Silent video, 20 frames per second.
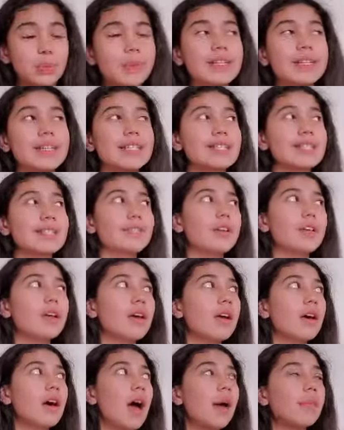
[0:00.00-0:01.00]
because
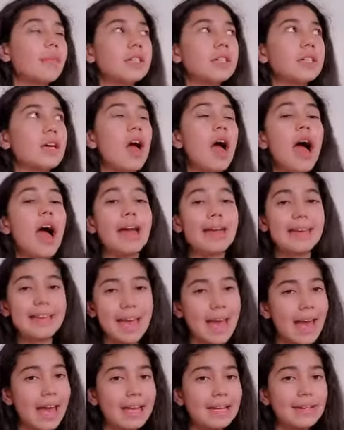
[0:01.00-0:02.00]
I mean I
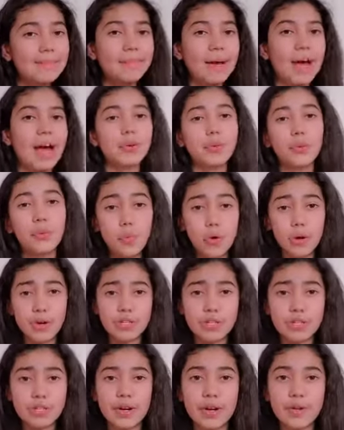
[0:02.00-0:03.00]
can, but I don't
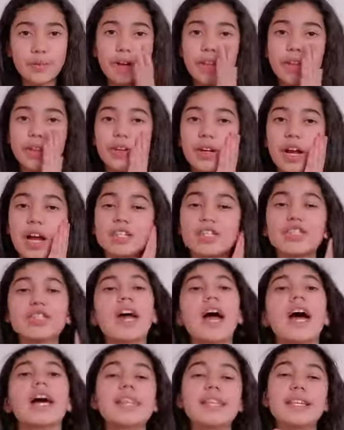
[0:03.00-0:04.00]
want to. I rather I
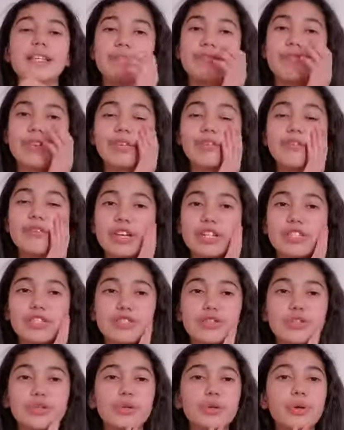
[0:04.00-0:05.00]
just add this a
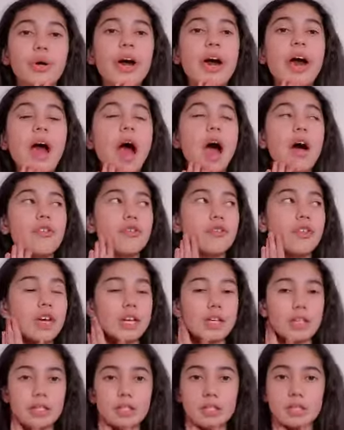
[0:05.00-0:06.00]
facial
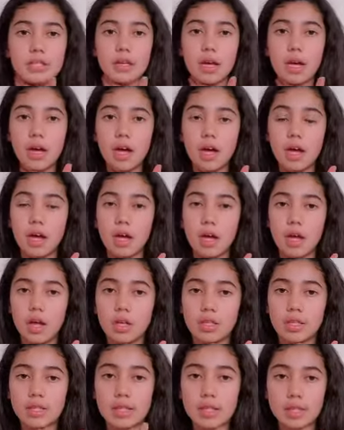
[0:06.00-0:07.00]
face
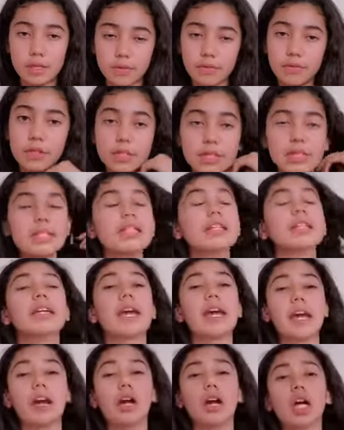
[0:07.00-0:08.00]
uh, skin
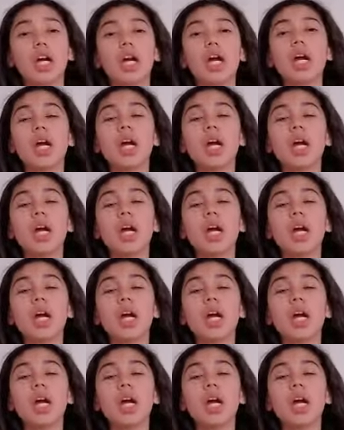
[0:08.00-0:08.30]
skincare